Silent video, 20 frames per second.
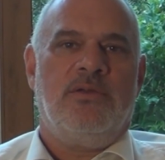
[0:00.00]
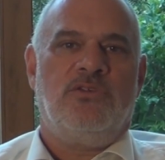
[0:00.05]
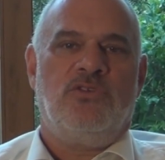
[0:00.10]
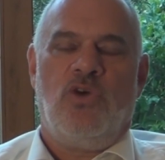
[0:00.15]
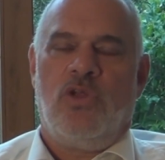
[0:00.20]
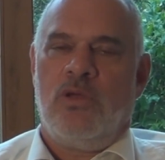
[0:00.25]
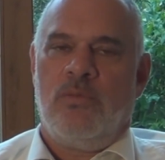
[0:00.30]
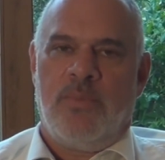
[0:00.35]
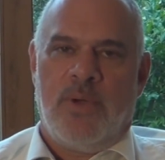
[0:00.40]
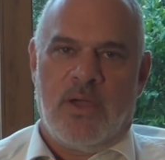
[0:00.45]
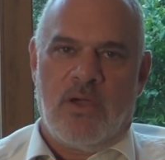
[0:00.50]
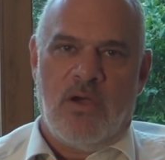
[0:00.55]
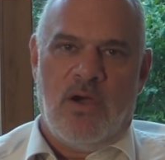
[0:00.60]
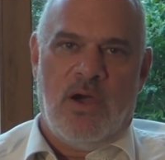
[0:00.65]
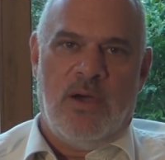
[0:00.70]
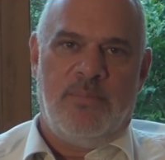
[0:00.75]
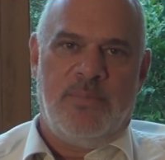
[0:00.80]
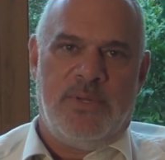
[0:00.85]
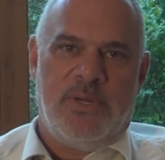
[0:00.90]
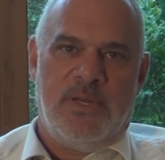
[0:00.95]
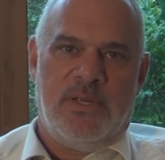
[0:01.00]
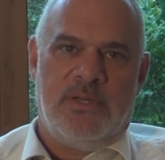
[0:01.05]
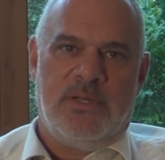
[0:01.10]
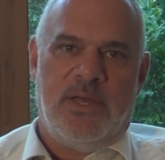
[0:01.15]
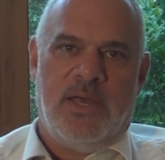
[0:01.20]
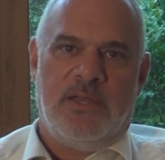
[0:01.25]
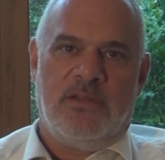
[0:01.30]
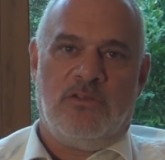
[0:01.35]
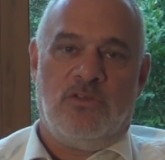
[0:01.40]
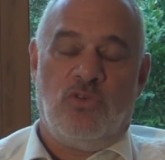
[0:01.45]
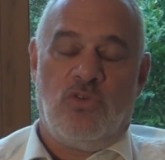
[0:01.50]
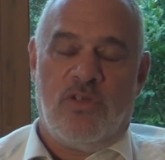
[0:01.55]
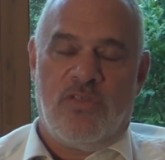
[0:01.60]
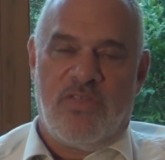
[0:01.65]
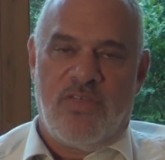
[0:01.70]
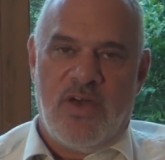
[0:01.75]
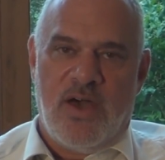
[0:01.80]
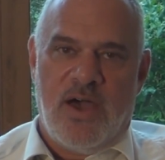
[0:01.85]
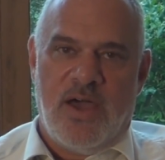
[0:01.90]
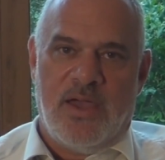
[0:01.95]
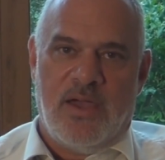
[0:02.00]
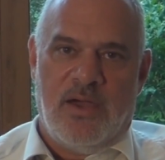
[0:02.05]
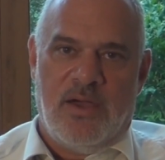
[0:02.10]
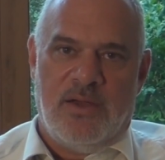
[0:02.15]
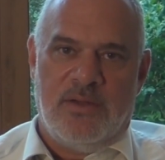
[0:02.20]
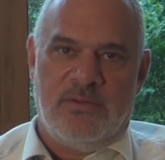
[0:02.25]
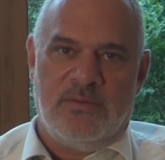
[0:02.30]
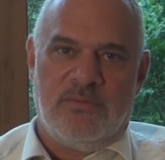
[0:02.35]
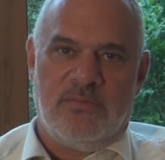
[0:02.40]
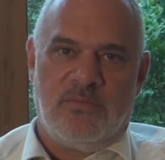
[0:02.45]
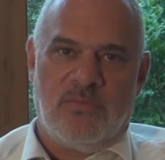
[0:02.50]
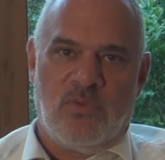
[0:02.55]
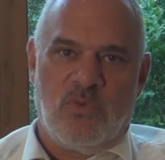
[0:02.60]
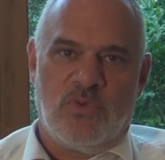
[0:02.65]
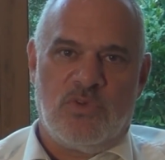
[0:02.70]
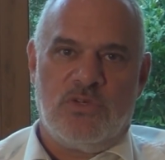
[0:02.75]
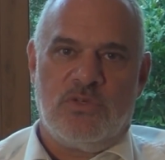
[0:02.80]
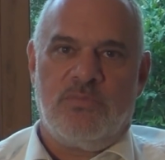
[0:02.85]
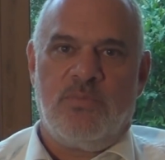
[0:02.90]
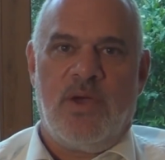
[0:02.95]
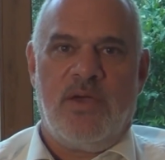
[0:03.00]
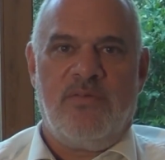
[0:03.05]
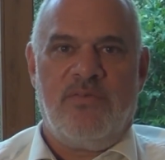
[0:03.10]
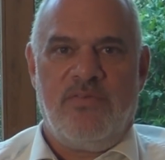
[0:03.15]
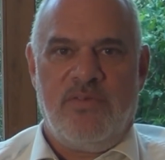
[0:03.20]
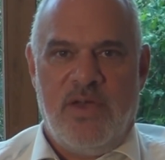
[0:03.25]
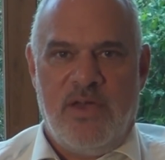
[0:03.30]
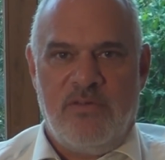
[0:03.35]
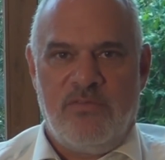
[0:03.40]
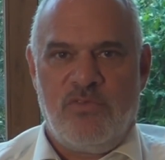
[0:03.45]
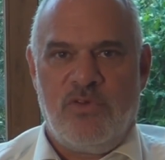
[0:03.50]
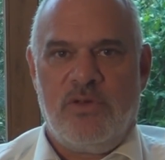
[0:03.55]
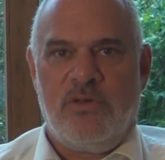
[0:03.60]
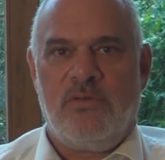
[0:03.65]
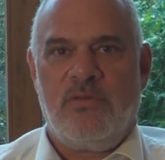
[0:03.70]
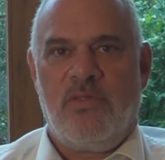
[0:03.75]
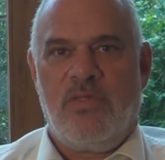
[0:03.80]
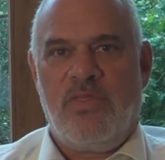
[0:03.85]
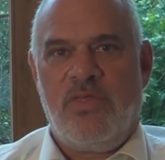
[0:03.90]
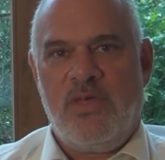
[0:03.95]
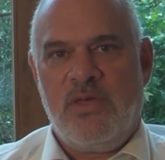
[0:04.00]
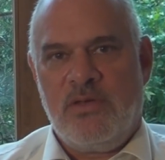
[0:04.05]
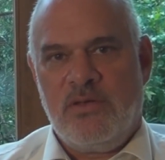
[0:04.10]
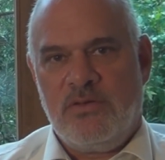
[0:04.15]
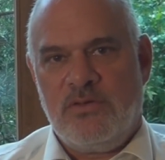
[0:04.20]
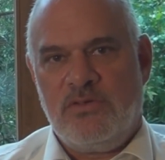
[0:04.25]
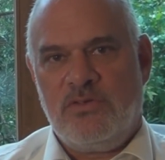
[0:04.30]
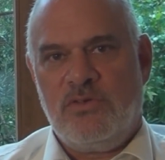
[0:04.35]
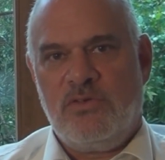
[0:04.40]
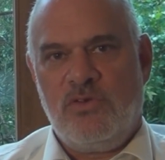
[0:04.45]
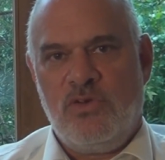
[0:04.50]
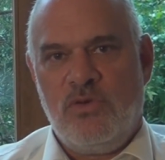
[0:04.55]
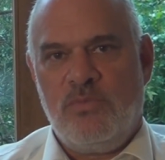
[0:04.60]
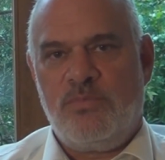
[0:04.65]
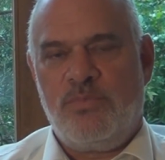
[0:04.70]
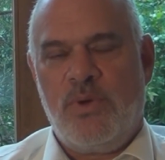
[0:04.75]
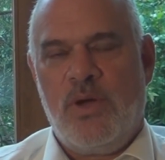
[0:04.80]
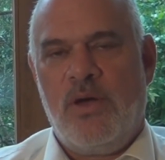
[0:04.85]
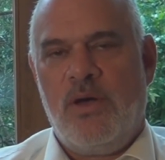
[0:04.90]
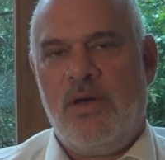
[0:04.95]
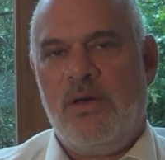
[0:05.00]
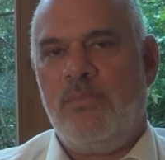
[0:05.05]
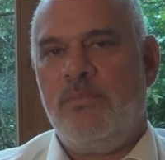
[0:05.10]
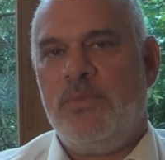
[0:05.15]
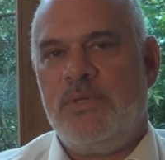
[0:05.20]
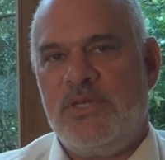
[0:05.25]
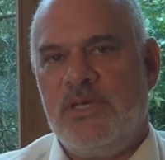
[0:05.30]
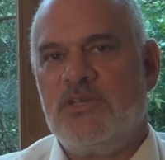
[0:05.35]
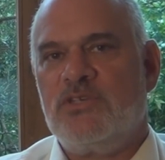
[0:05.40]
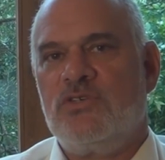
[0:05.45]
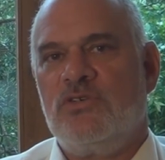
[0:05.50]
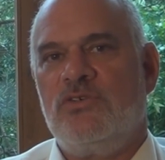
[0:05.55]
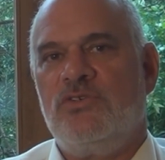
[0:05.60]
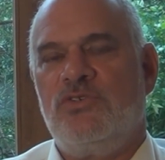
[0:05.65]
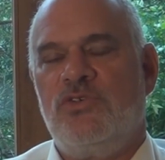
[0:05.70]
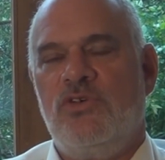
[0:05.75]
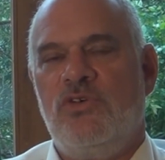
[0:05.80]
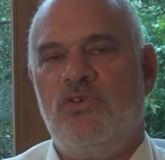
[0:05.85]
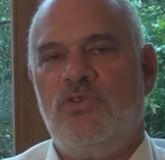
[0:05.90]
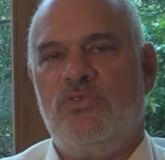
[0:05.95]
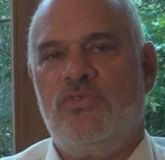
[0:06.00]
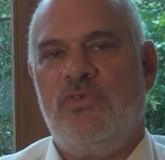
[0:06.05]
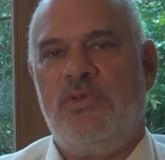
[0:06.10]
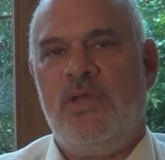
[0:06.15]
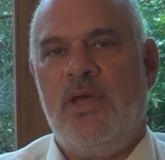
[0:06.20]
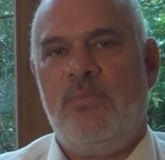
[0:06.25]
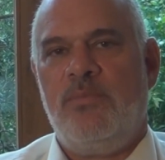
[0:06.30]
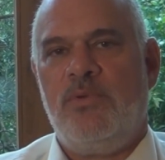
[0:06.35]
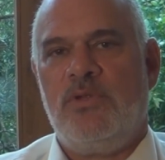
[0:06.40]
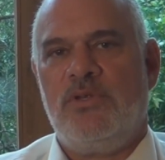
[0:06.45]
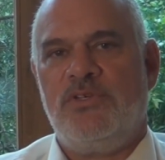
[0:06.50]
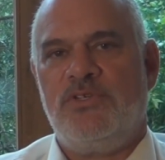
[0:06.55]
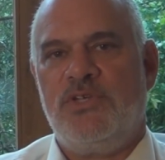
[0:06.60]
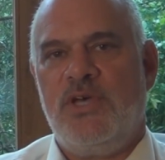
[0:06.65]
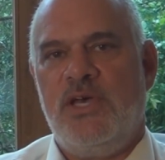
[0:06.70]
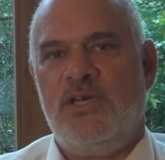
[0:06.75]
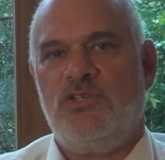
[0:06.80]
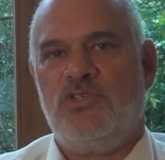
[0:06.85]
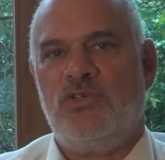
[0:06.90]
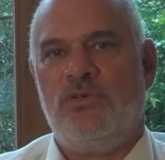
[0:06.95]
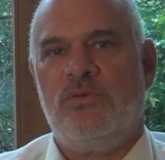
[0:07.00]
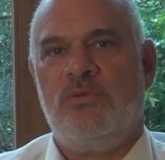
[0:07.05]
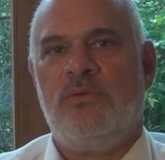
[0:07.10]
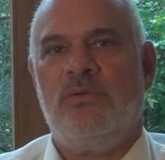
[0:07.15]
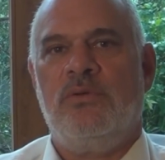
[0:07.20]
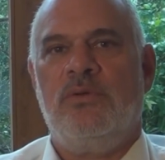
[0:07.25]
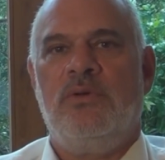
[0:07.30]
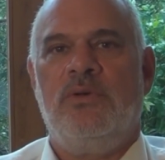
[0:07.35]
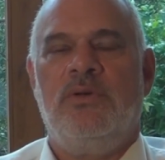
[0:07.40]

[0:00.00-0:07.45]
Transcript: sodium bicarbonate and glutathione, which is my favorite things, medicinals to use for nebulization.